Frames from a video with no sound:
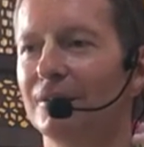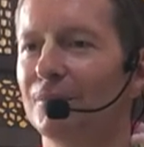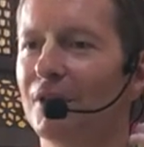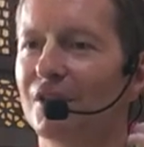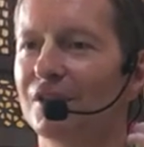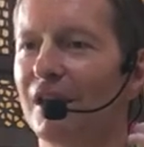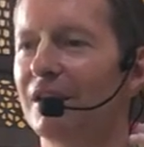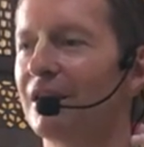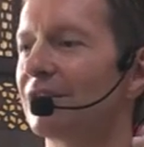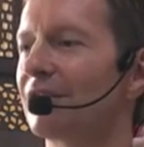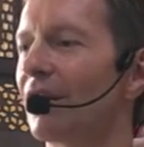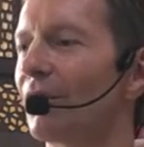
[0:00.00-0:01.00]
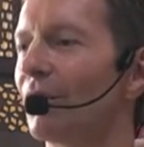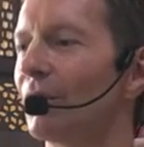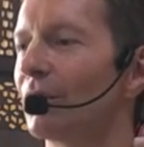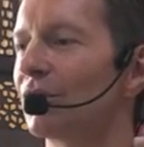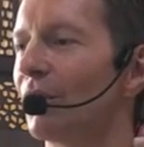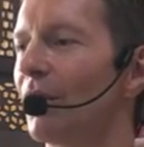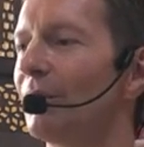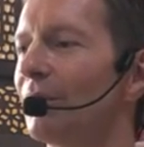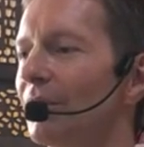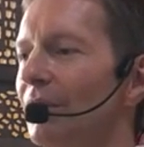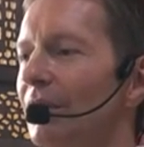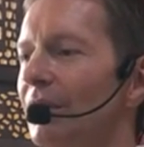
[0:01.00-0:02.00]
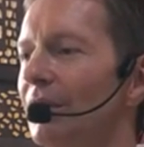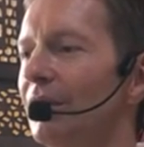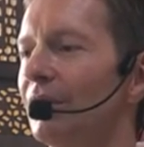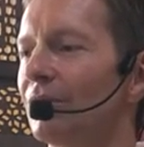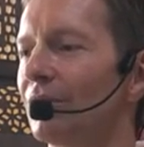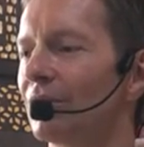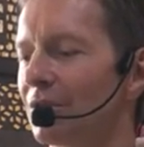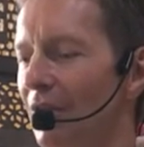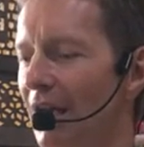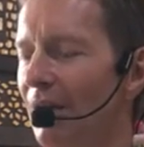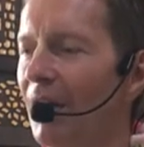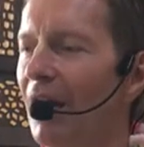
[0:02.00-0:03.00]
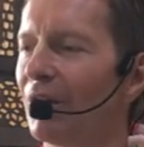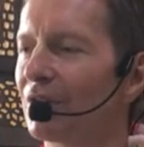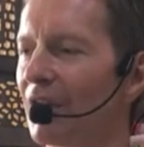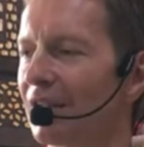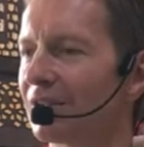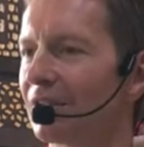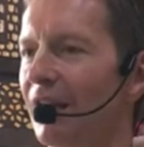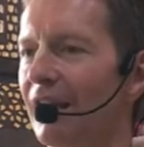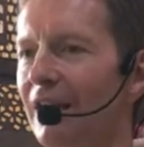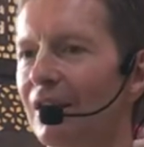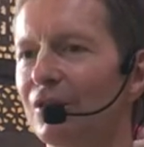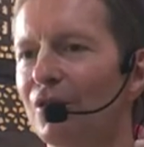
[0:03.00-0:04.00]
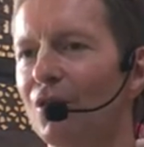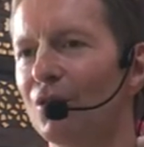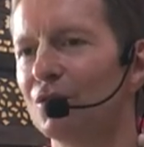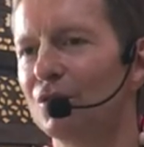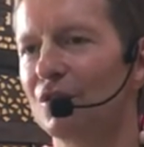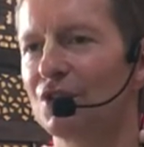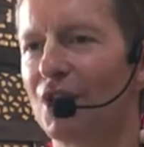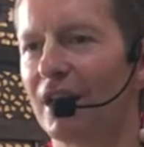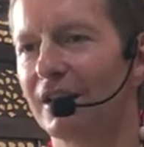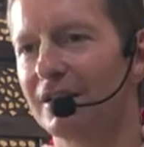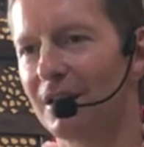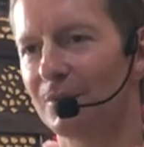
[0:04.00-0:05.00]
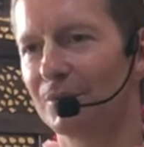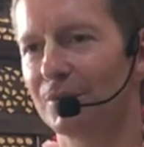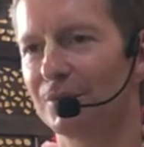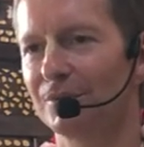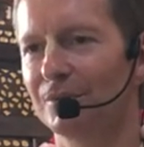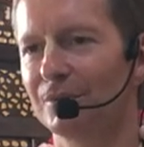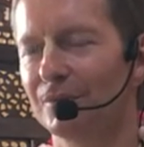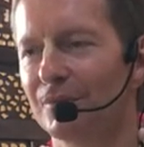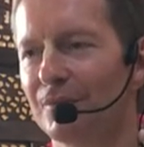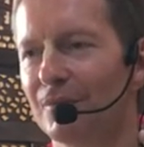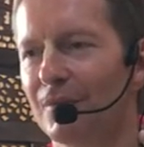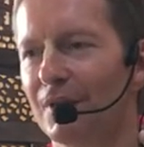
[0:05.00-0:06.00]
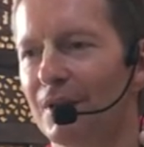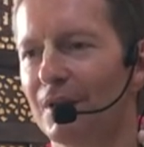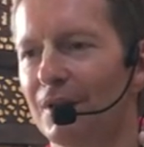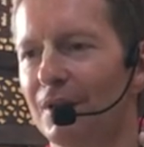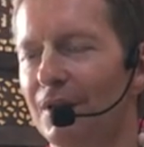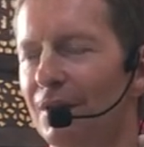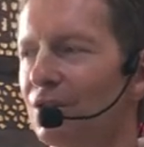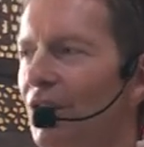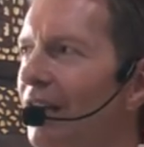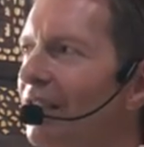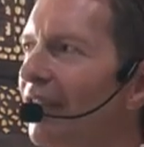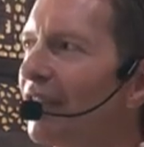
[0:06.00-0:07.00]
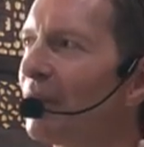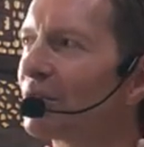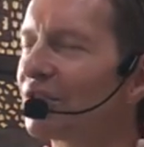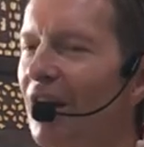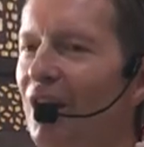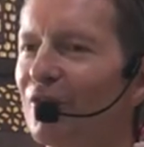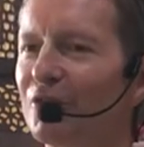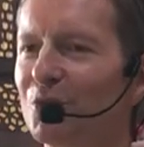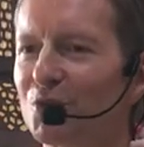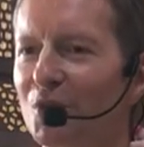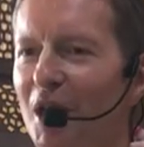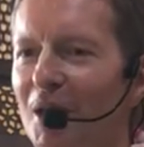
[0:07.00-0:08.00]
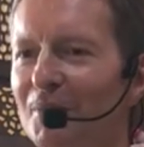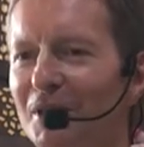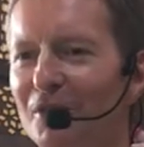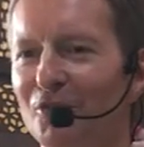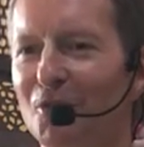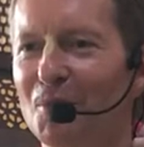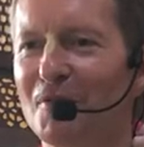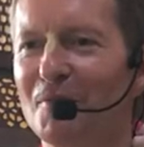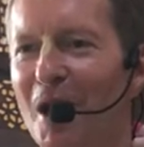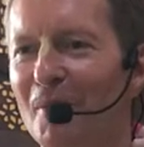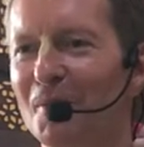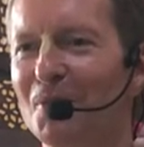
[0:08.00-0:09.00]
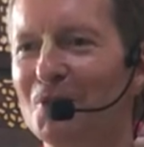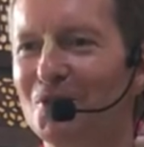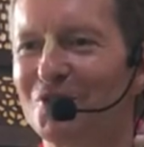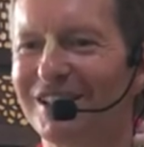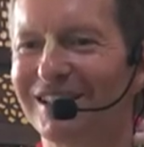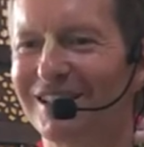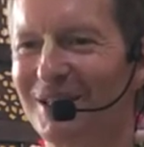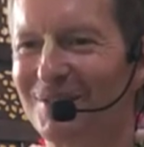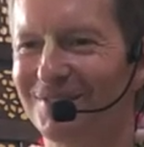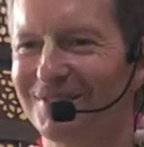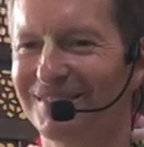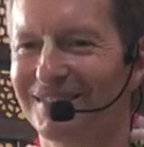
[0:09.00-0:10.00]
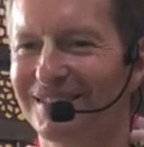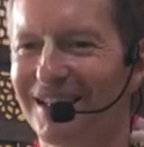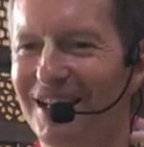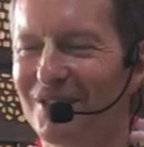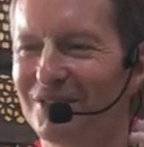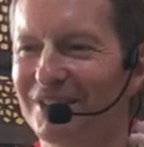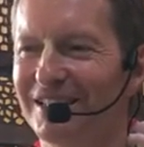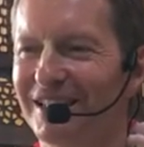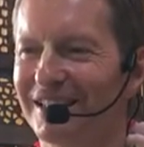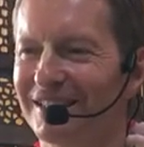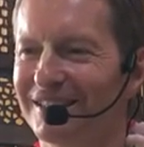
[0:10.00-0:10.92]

Because Haridas Thakur was so humble, he thought, I am outcast, I cannot go to the Jagannath temple. Jagannath himself used to come in the form of Mahaprabhu to visit him every day.